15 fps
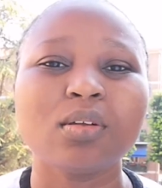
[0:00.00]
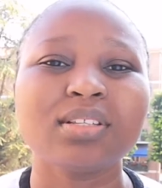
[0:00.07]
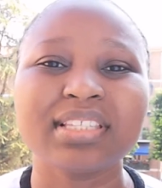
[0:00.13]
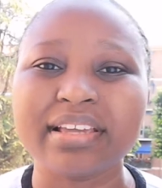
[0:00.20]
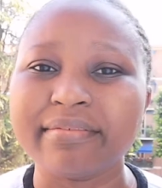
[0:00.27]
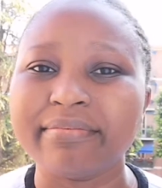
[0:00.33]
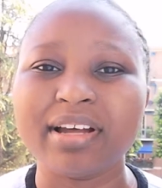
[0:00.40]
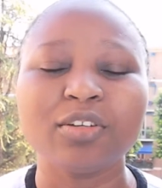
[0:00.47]

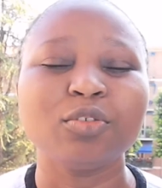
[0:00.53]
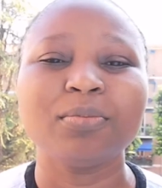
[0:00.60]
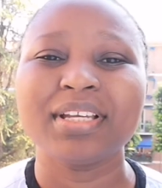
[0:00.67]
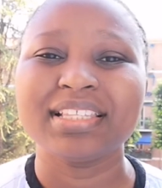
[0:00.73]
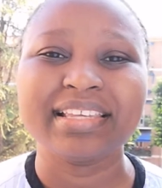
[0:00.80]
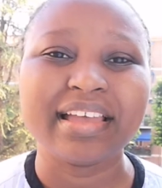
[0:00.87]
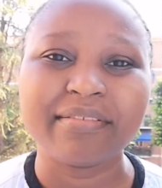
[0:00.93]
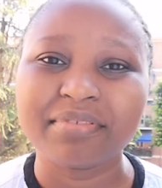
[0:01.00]
hot
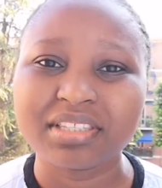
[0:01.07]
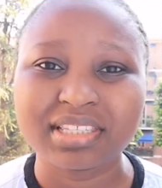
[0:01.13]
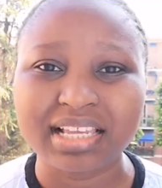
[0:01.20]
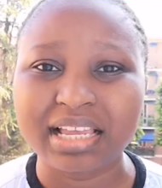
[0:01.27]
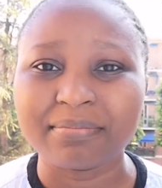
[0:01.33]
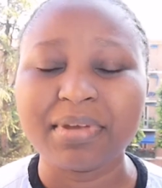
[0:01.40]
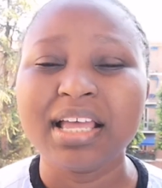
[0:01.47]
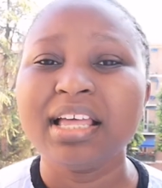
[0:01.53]
environment every
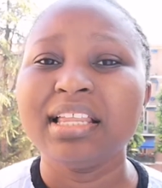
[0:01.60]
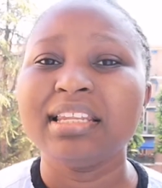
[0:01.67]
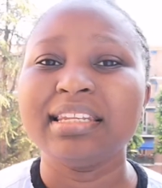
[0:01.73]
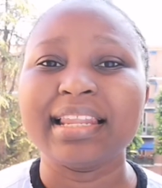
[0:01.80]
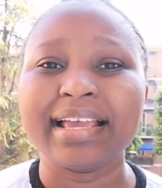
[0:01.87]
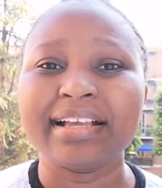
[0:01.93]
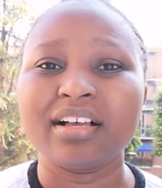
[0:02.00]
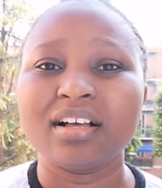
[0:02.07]
time,
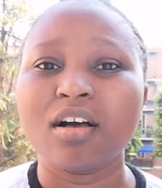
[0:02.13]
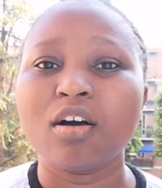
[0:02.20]
like